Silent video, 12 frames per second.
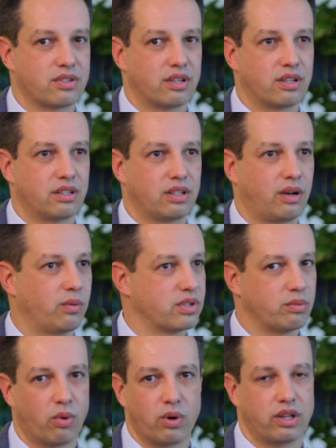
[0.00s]
I
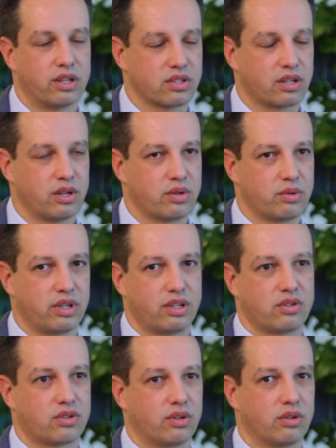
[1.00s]
wasn't born in this
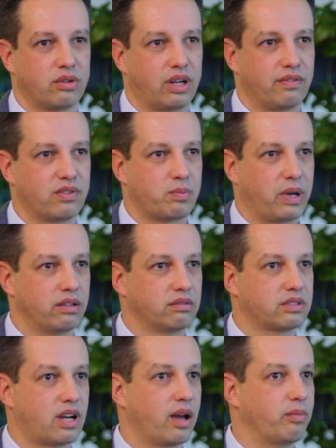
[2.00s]
country, so I've
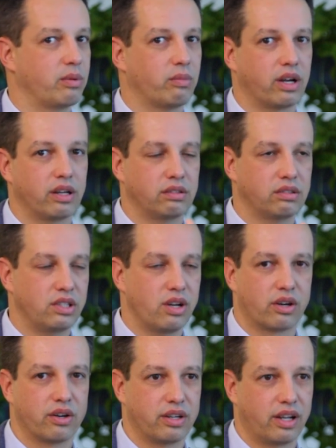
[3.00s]
spent time in my
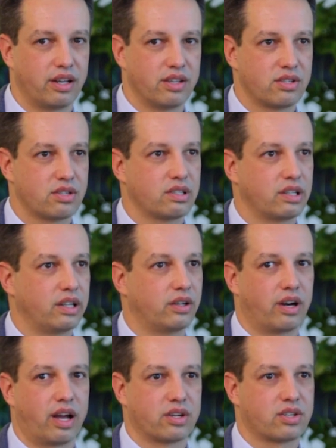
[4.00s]
younger days
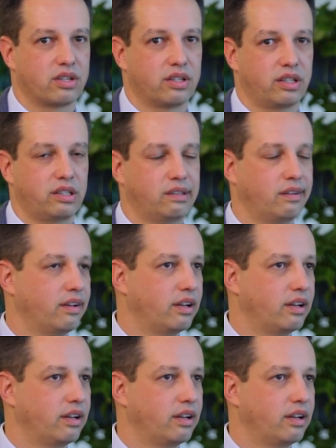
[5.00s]
internationally.